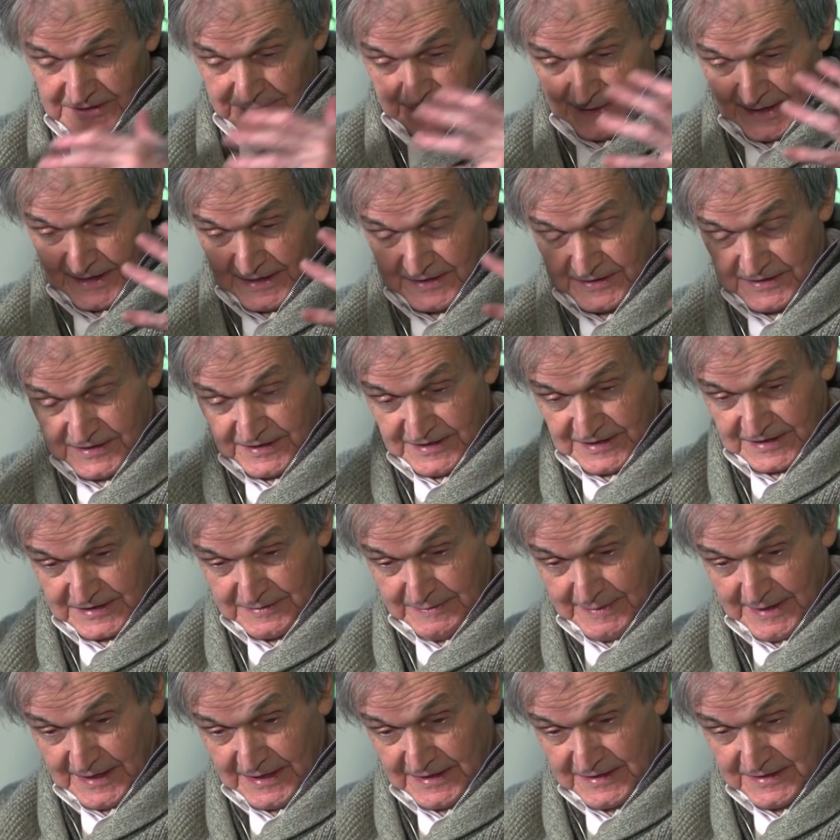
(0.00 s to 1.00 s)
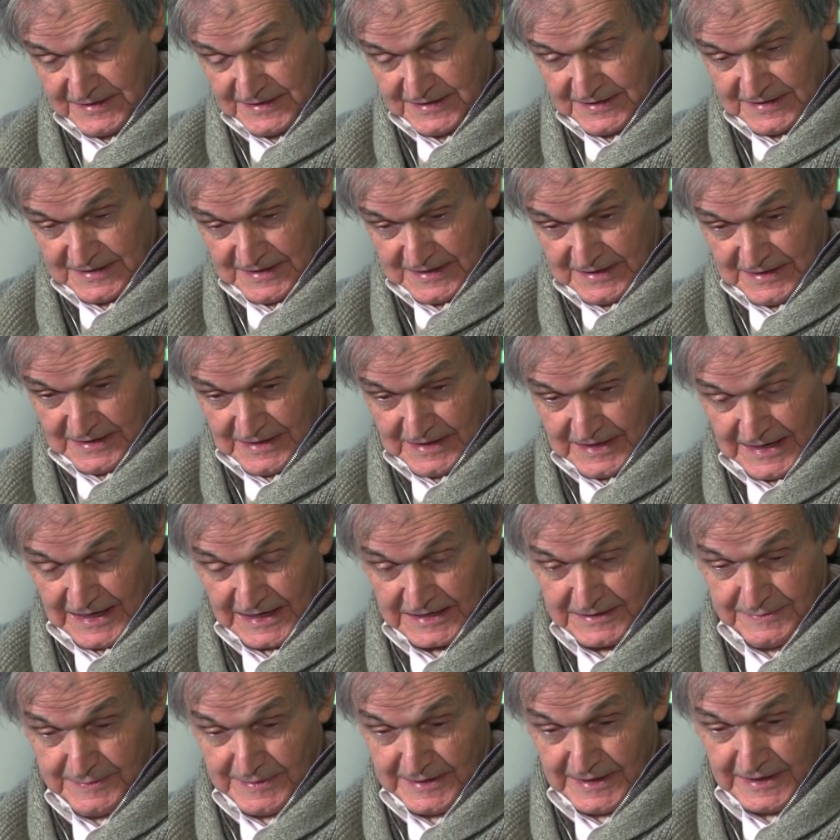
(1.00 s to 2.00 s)
expands and expands,
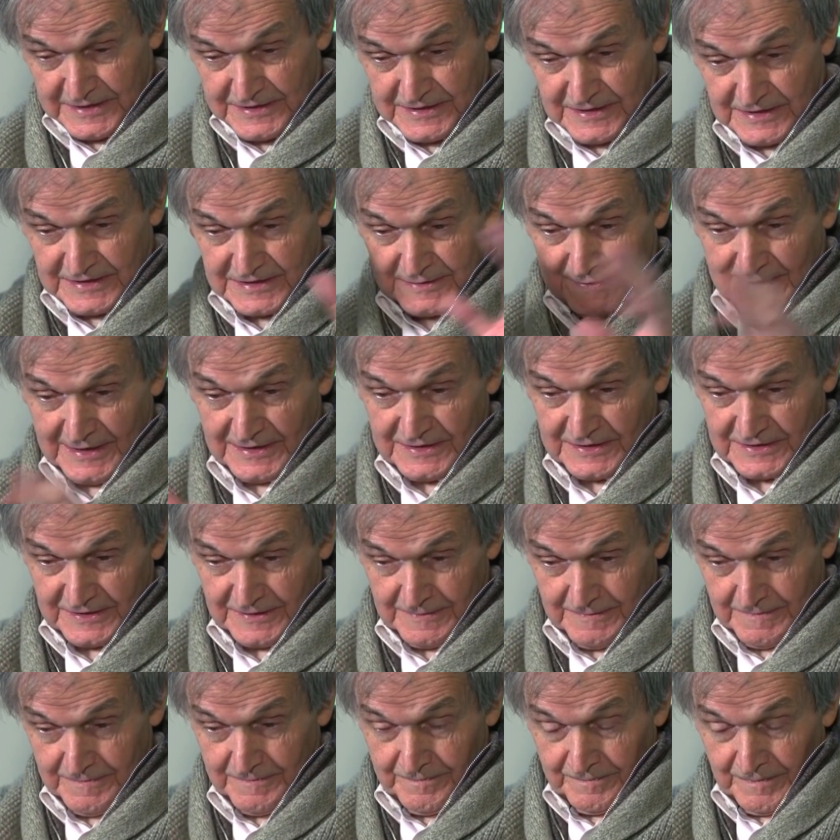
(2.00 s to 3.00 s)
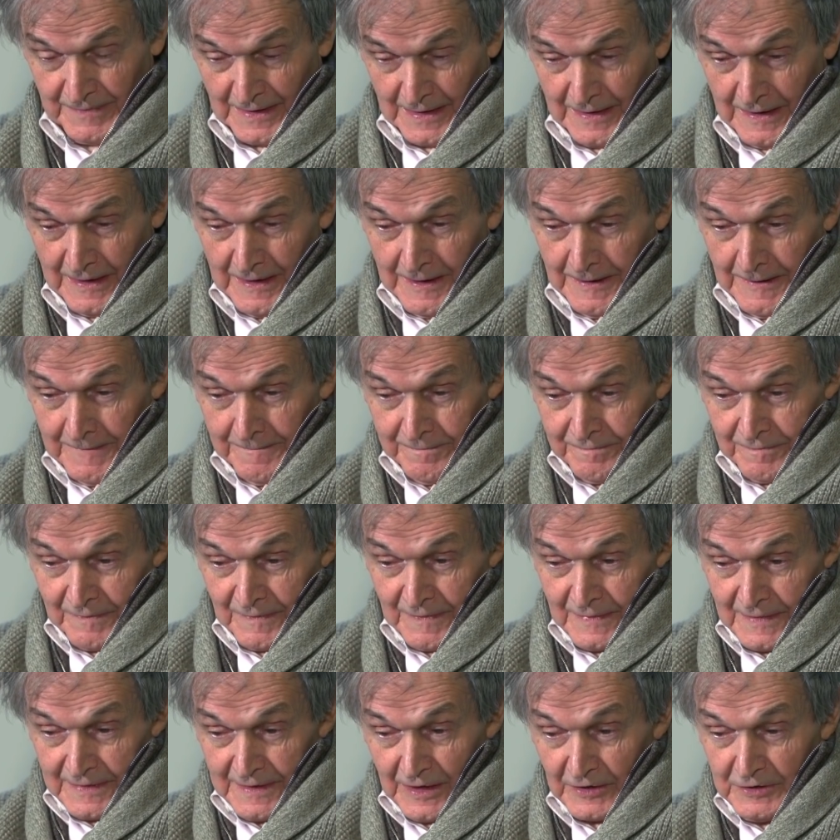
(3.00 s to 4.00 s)
exponential expansion.
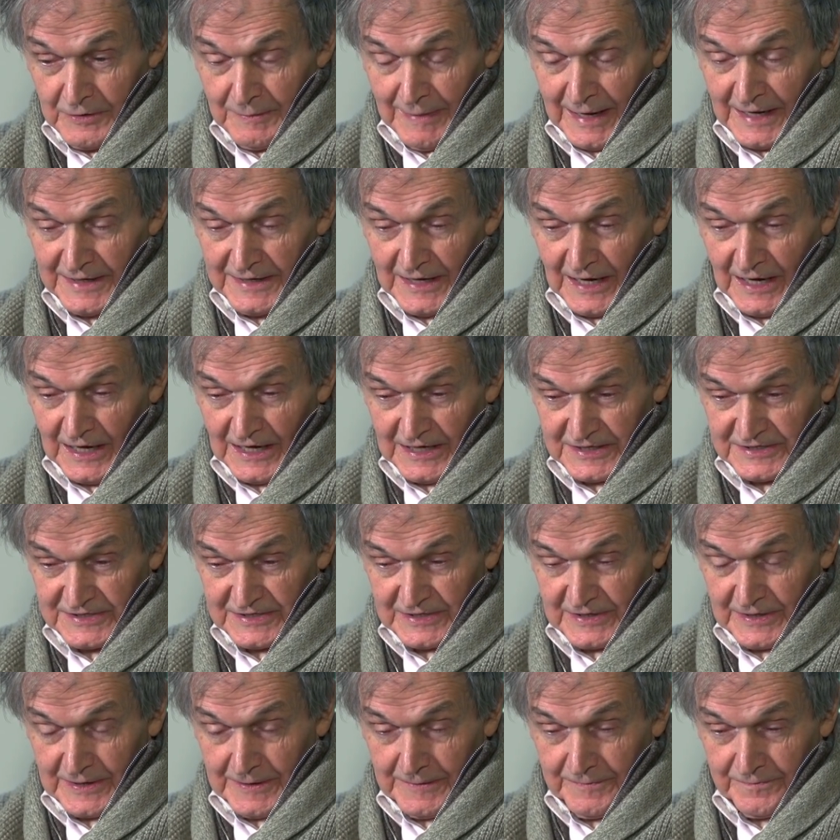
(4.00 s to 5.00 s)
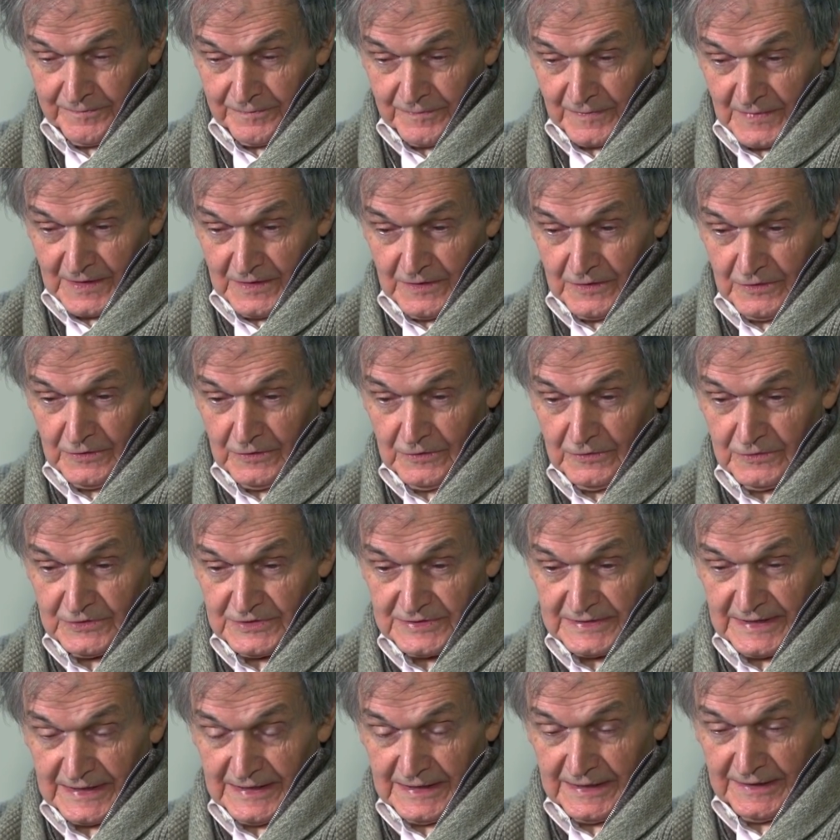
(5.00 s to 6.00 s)
Now you might ask,
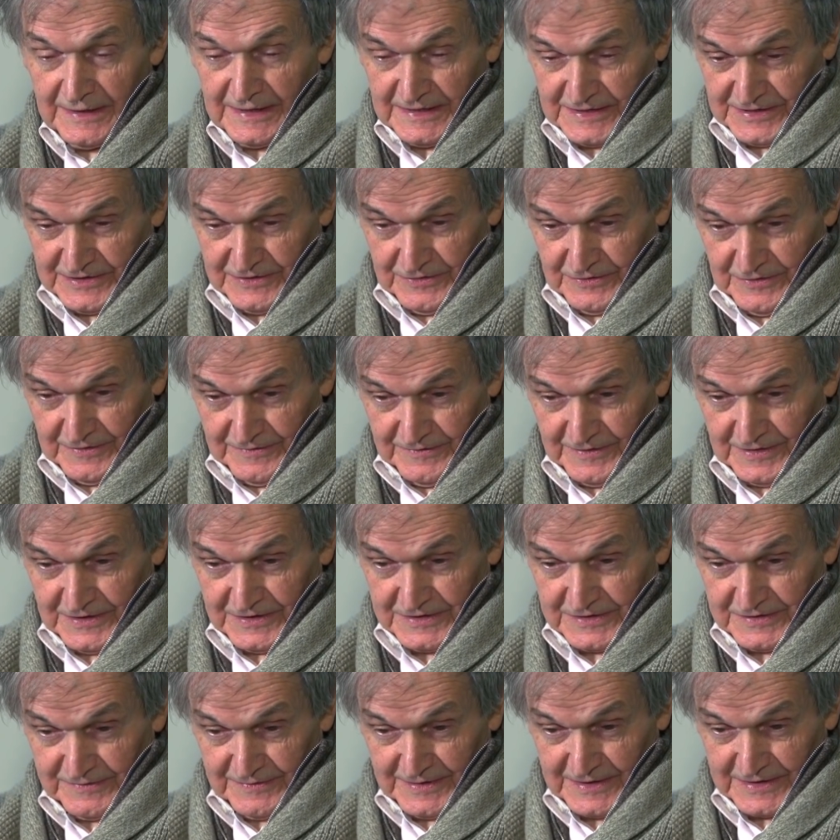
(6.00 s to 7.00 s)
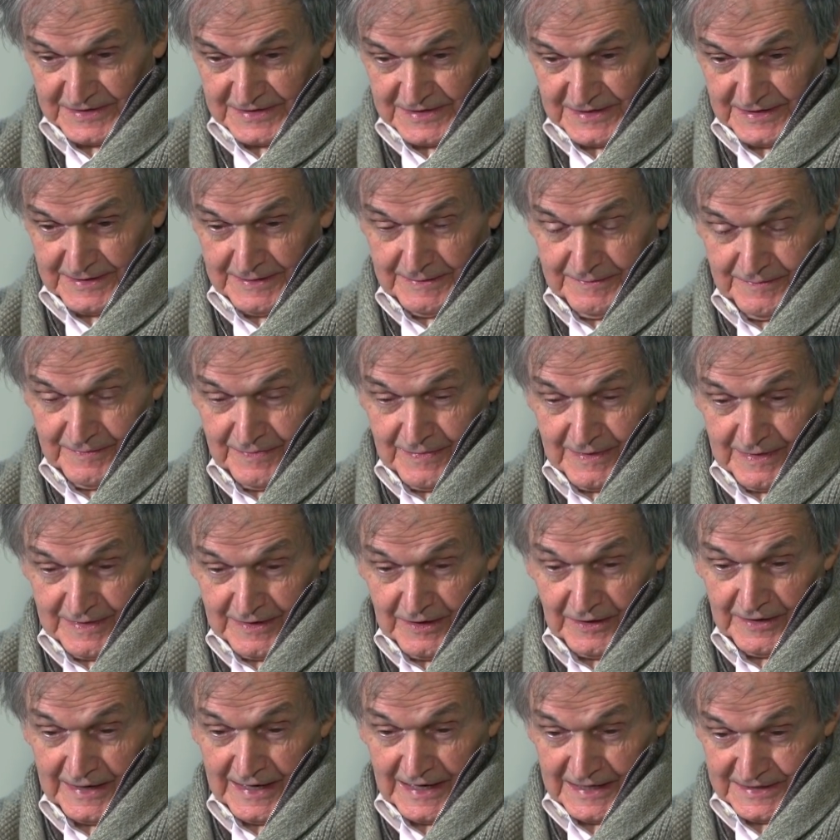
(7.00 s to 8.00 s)
who's in this universe eventually?
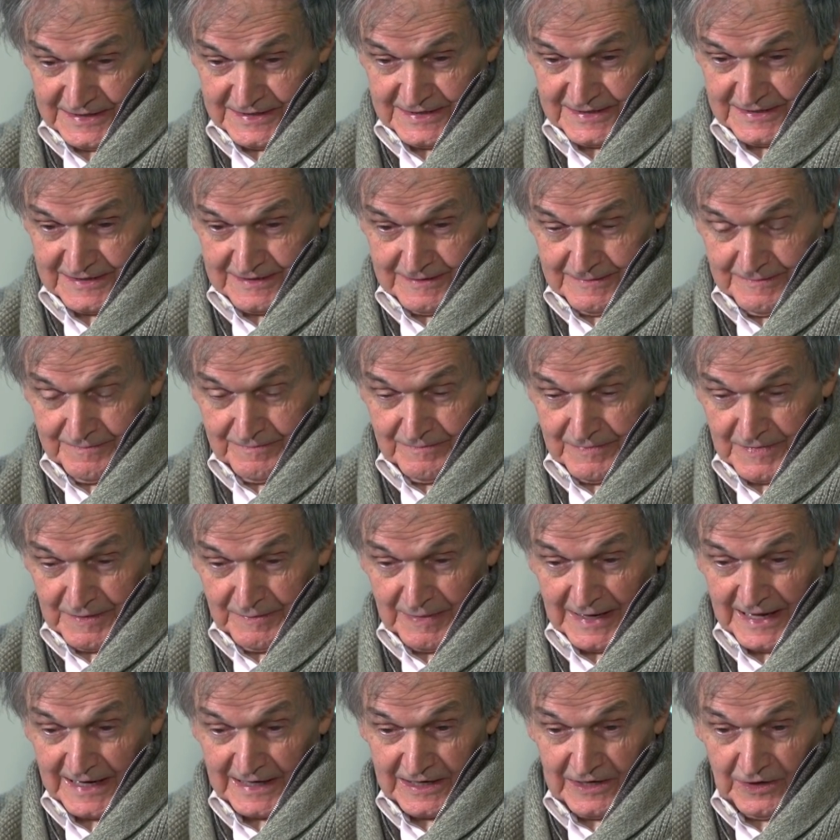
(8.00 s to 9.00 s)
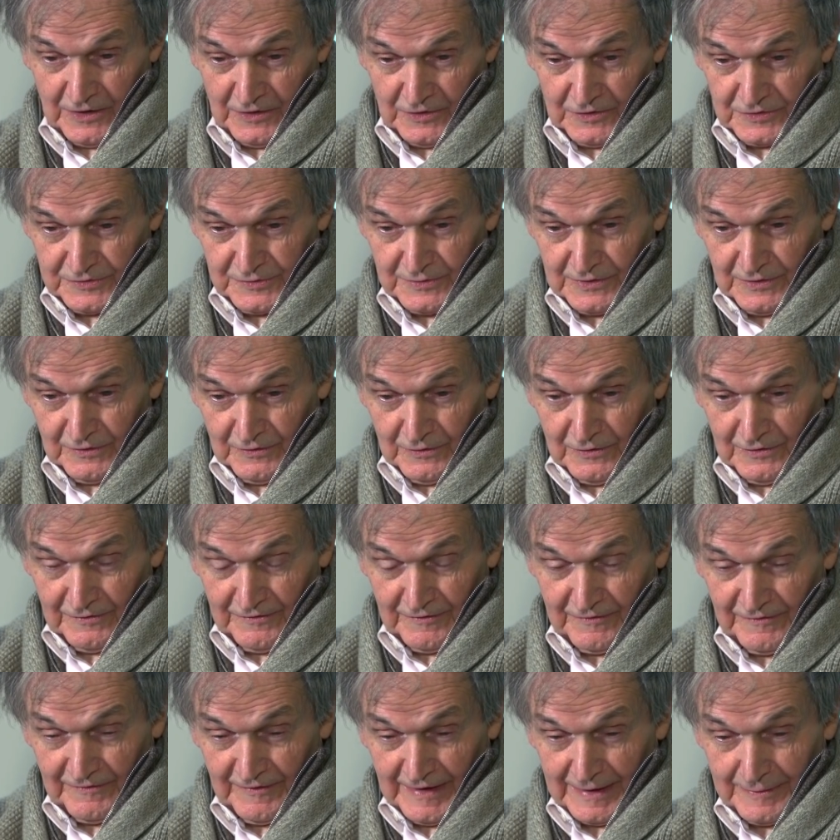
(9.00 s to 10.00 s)
Not us. The black holes will all
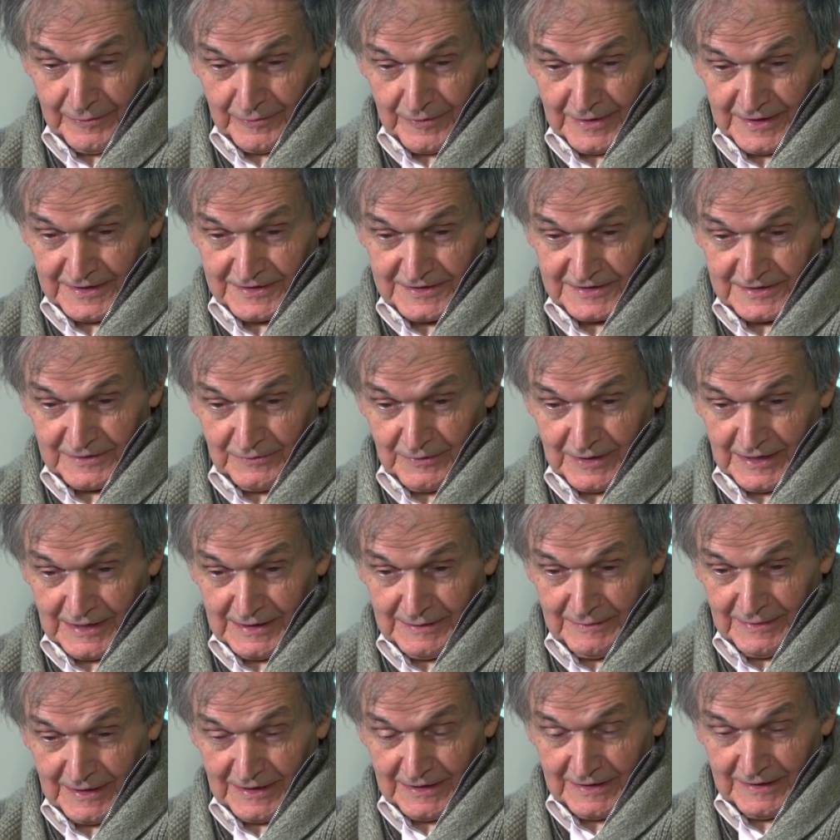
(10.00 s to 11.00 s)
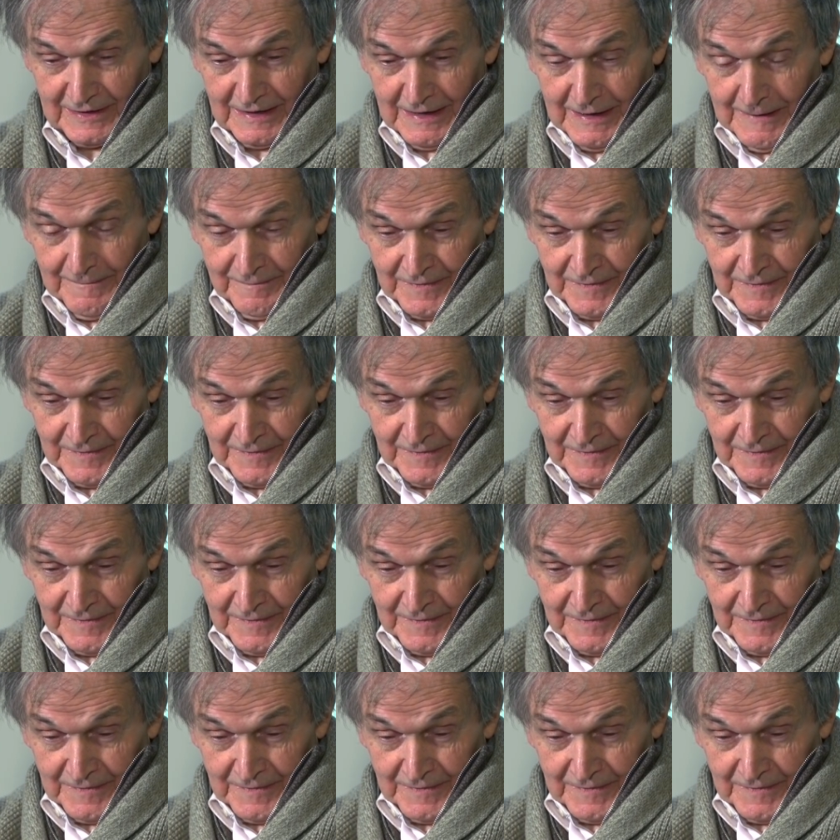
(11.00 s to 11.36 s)
have evaporated away by